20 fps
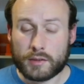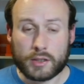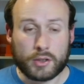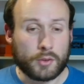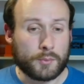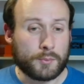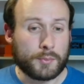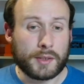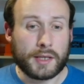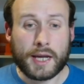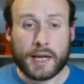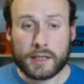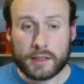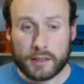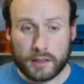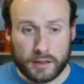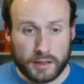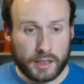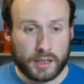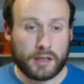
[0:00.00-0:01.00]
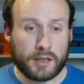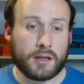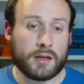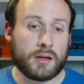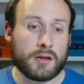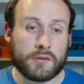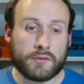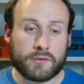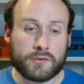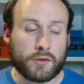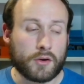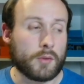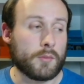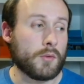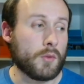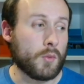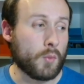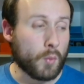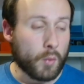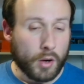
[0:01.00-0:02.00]
it could be anything
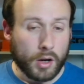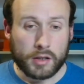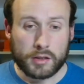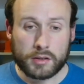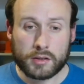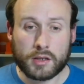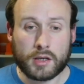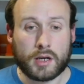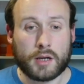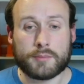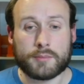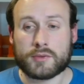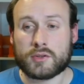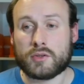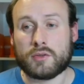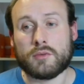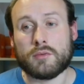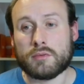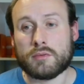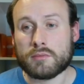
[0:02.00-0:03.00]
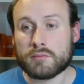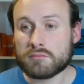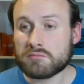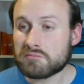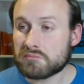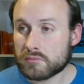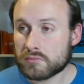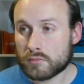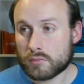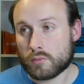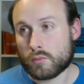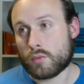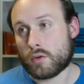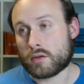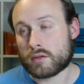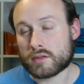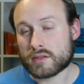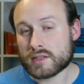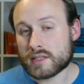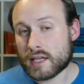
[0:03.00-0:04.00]
from 1 up to
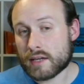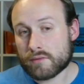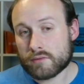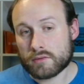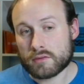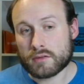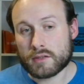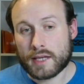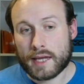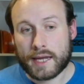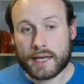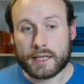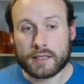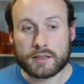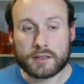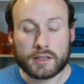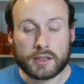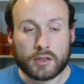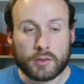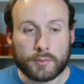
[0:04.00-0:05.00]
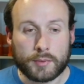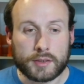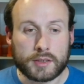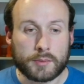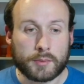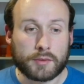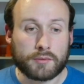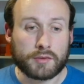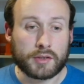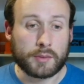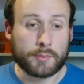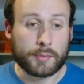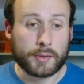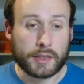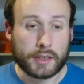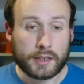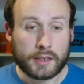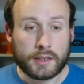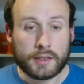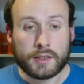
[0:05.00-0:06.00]
7, 8. It could be something really
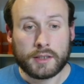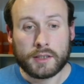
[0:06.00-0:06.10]
big.